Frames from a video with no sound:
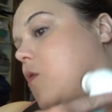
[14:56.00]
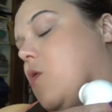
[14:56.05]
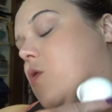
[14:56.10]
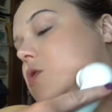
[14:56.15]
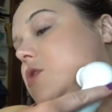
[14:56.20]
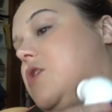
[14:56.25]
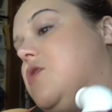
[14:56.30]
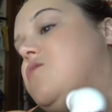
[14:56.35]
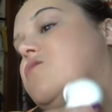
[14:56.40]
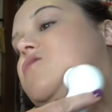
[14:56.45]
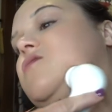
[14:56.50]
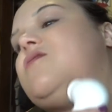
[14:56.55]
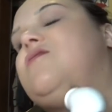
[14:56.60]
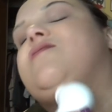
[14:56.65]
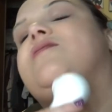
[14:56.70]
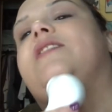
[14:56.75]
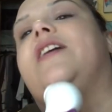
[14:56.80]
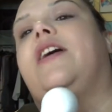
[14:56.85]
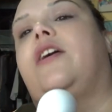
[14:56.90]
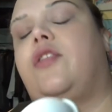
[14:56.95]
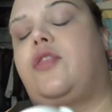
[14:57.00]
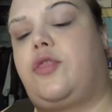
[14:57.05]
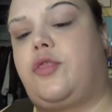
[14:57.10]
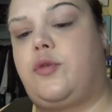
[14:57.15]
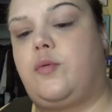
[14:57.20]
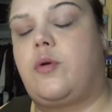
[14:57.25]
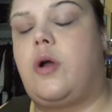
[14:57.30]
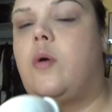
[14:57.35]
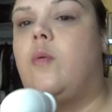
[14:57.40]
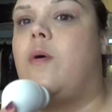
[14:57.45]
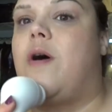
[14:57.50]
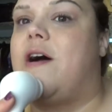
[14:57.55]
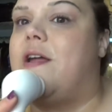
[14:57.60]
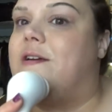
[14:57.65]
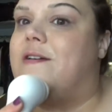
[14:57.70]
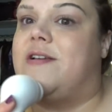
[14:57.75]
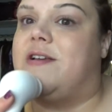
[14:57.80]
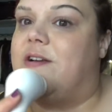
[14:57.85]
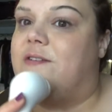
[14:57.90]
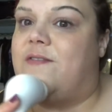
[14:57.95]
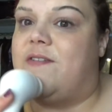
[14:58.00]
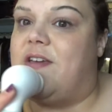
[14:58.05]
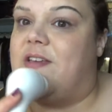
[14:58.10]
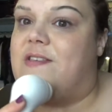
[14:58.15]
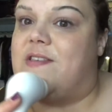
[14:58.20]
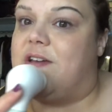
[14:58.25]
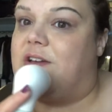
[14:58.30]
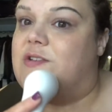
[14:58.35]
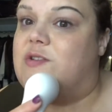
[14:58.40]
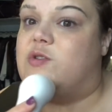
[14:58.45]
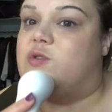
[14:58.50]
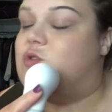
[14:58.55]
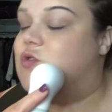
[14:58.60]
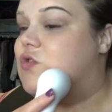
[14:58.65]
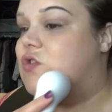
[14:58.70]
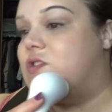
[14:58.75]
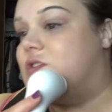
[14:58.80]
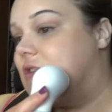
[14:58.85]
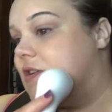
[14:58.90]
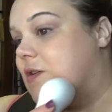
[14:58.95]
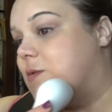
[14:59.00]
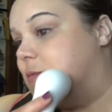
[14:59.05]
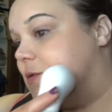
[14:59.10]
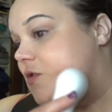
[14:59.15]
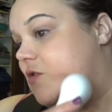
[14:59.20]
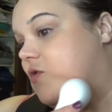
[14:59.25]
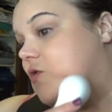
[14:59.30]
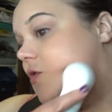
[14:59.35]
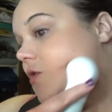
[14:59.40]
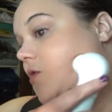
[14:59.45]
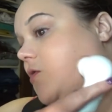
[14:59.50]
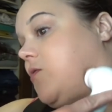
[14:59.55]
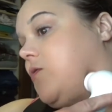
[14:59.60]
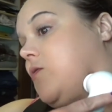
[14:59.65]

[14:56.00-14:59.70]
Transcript: Or do you just like throw water on your face like a Neutrogena commercial?